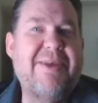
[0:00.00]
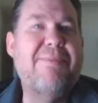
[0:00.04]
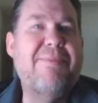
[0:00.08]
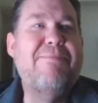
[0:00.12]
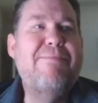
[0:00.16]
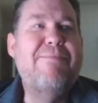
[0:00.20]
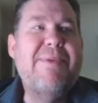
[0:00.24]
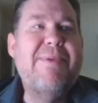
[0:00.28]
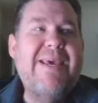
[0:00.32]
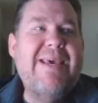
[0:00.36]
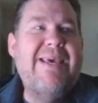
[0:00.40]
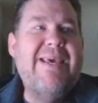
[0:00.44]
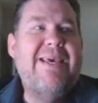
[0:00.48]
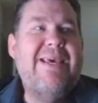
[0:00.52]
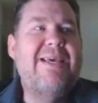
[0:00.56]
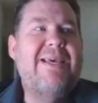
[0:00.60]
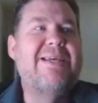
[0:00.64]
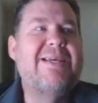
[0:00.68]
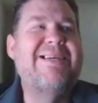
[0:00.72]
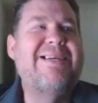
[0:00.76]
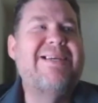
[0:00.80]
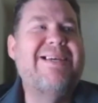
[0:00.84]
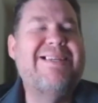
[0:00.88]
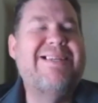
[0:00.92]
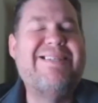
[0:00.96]
me,
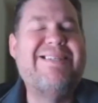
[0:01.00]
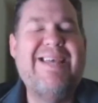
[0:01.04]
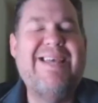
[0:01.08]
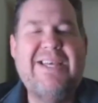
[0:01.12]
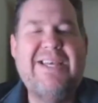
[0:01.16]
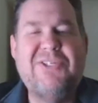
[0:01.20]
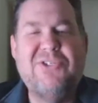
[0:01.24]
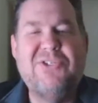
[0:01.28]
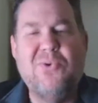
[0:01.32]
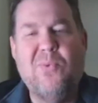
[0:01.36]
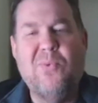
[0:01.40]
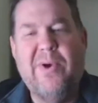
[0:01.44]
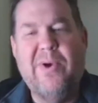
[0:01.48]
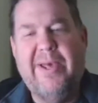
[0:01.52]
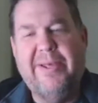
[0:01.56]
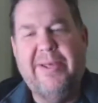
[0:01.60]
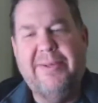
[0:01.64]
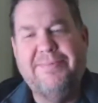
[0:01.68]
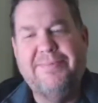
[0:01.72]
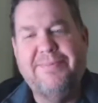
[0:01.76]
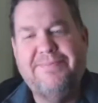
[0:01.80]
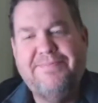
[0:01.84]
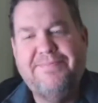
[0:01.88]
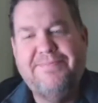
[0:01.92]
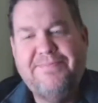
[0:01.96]
it takes away.
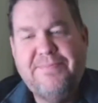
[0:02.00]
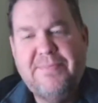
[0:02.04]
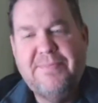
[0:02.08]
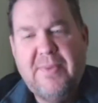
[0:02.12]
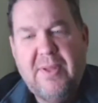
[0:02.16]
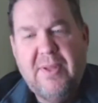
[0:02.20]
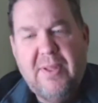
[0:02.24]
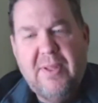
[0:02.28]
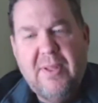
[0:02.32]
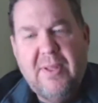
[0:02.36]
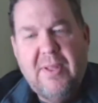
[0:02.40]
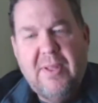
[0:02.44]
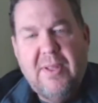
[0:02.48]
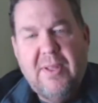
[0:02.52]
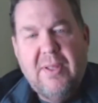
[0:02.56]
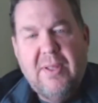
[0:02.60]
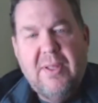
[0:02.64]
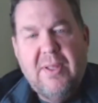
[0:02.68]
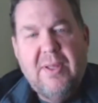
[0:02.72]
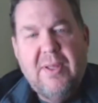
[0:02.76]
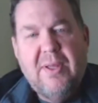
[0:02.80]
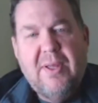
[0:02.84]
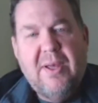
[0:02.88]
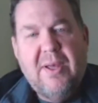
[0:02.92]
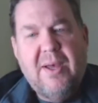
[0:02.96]

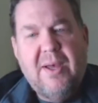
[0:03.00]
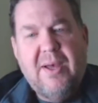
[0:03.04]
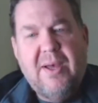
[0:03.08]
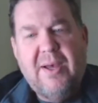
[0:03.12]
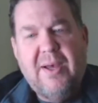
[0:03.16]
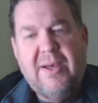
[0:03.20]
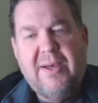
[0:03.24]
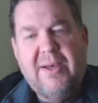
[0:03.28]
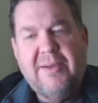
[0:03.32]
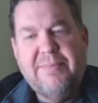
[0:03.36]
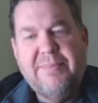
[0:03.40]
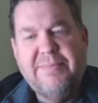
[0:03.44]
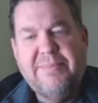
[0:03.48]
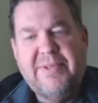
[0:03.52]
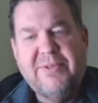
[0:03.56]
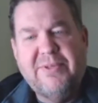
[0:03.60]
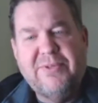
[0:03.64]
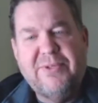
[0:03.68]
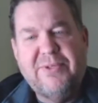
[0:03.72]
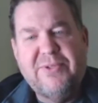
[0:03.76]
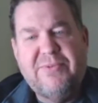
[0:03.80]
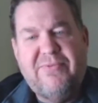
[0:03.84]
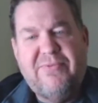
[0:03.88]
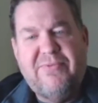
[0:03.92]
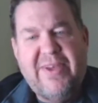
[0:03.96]

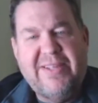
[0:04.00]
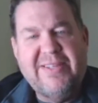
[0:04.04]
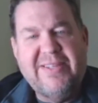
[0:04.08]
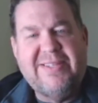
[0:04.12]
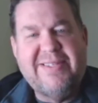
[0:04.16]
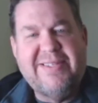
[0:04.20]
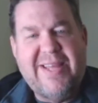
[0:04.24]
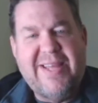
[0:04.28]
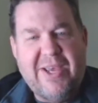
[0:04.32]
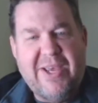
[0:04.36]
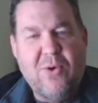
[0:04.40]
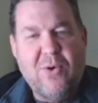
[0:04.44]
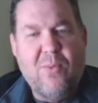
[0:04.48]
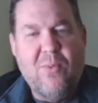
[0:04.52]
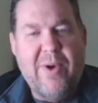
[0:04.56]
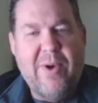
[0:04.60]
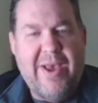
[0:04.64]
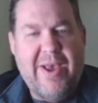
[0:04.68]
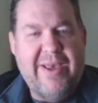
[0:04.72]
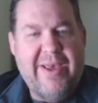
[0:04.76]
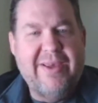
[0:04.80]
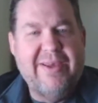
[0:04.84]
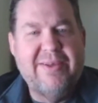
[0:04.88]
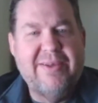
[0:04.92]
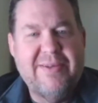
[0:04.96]
Those vents take
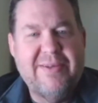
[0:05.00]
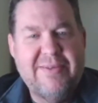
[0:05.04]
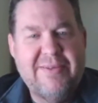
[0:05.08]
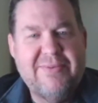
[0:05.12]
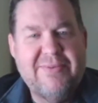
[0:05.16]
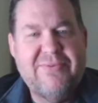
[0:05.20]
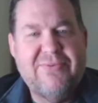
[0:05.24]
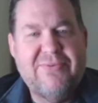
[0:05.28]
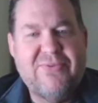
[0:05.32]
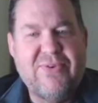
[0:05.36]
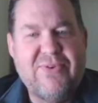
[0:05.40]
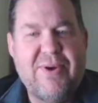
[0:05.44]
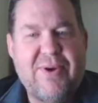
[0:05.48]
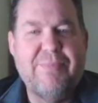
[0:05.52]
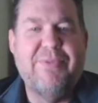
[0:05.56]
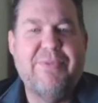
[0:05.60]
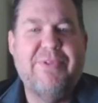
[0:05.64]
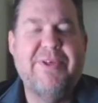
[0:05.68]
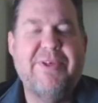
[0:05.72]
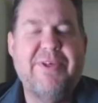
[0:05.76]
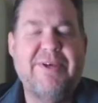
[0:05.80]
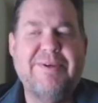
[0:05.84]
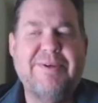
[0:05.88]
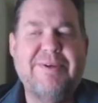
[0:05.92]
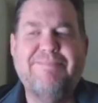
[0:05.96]
away from
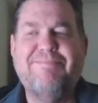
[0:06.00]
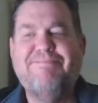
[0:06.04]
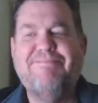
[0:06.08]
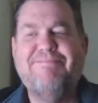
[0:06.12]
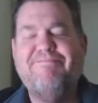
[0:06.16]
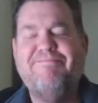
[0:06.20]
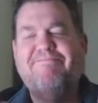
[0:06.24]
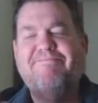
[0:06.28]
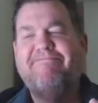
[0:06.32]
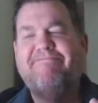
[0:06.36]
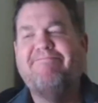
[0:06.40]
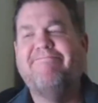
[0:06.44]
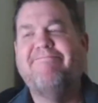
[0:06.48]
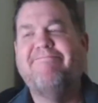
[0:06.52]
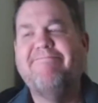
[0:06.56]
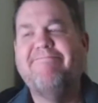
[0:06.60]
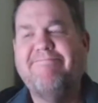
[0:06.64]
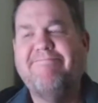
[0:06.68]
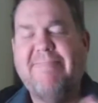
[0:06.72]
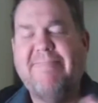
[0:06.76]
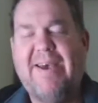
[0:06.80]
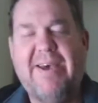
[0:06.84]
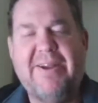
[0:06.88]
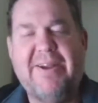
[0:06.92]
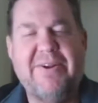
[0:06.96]

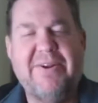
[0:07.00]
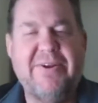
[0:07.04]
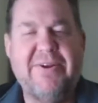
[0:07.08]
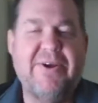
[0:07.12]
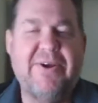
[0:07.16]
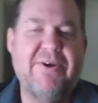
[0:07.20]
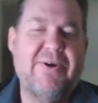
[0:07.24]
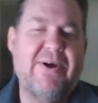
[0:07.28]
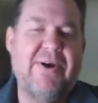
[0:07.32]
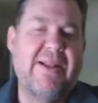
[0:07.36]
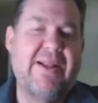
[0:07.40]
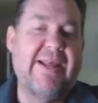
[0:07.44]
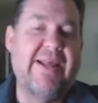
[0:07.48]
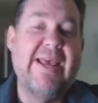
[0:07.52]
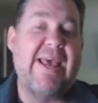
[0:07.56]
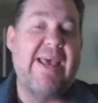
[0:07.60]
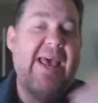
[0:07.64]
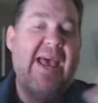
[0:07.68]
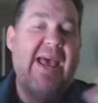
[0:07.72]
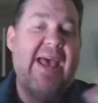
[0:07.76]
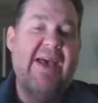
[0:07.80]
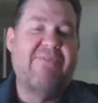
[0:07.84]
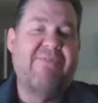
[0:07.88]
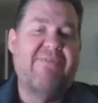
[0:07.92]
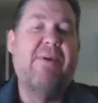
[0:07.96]
I don't know.
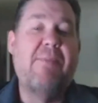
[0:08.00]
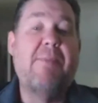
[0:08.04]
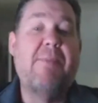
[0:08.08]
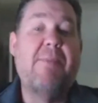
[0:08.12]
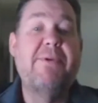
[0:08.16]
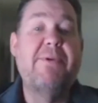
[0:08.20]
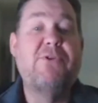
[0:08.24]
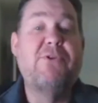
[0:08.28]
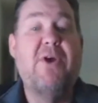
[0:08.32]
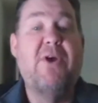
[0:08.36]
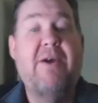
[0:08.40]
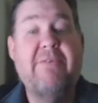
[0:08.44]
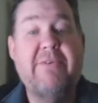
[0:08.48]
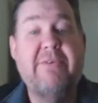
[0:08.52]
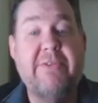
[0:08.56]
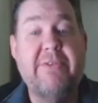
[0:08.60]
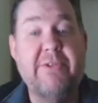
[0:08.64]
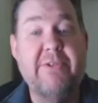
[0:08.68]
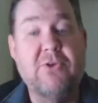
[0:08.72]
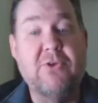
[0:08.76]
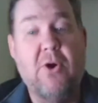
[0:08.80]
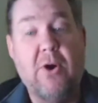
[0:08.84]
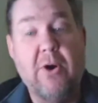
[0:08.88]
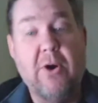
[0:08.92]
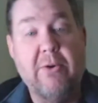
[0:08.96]
If I'm going to be driving
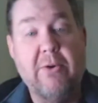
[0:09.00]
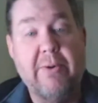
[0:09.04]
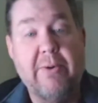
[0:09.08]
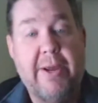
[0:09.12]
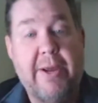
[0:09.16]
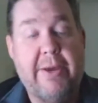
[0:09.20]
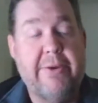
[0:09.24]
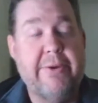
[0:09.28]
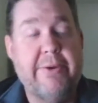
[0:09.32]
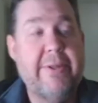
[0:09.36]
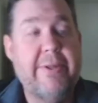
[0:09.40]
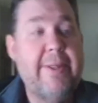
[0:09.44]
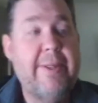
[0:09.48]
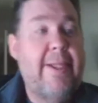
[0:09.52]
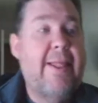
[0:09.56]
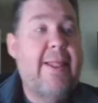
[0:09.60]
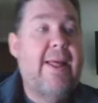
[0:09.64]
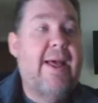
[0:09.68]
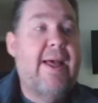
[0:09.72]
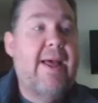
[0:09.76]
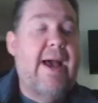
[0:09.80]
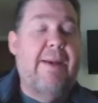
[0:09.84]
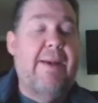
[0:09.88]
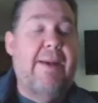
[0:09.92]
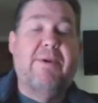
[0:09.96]
this car around,
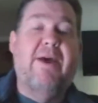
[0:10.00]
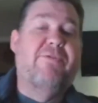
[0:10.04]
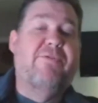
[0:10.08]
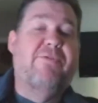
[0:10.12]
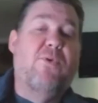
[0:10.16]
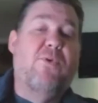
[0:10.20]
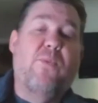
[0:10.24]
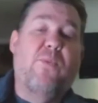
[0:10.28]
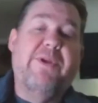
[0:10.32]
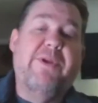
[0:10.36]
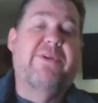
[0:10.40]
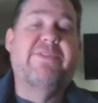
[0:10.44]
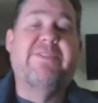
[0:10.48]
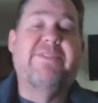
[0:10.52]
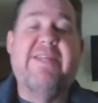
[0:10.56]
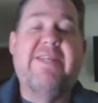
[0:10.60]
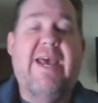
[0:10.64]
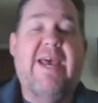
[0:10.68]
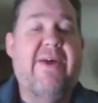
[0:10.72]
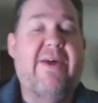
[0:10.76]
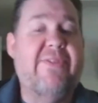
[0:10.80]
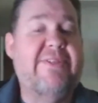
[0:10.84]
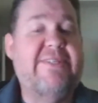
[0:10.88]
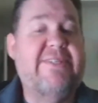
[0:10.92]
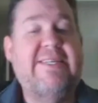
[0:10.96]
I'm going to have the windows
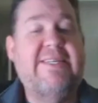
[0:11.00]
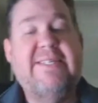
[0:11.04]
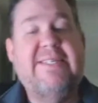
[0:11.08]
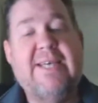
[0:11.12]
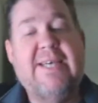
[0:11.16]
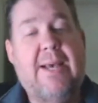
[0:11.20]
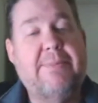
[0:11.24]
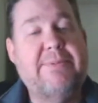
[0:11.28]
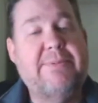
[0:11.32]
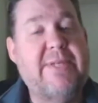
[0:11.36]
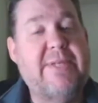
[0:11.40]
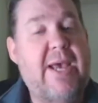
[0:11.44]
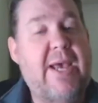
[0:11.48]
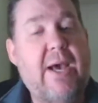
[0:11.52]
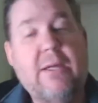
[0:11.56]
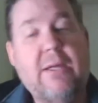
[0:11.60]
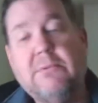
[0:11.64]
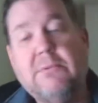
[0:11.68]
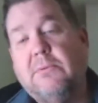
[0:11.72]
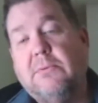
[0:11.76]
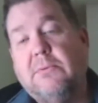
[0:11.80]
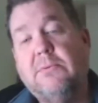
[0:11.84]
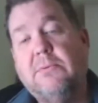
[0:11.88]
down, the T-tops out.